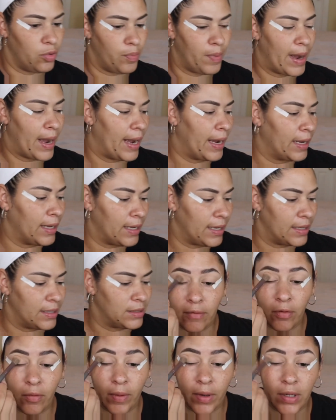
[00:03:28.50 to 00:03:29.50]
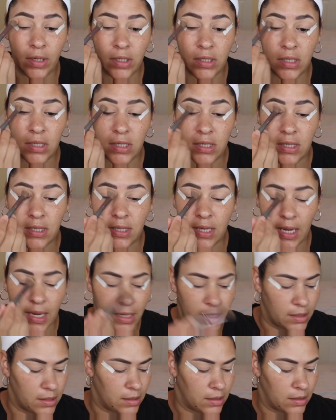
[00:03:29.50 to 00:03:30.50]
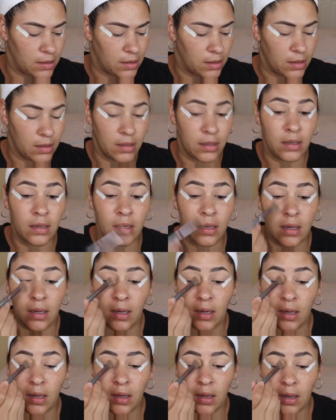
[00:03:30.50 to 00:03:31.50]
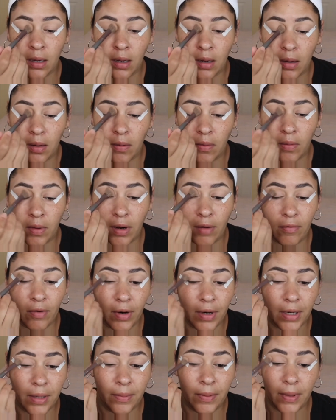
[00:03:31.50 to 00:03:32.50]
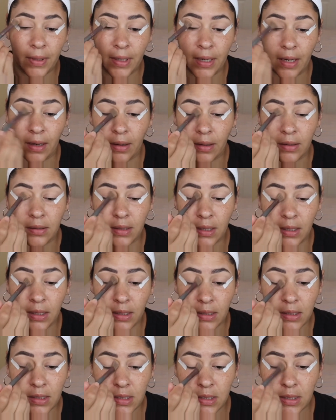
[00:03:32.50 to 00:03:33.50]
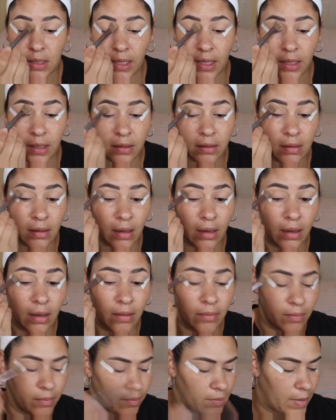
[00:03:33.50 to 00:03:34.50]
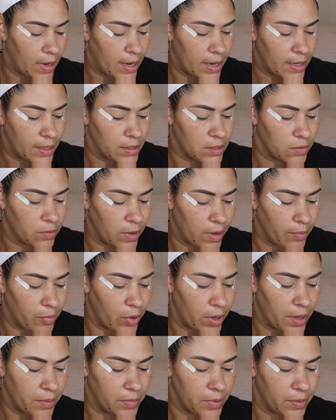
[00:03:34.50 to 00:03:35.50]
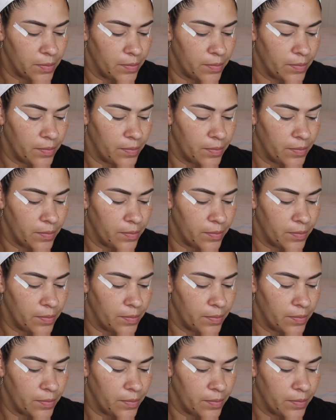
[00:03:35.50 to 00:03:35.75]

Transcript: pack it everywhere just to set what I've already put down because I didn't set my eyes when I primed them.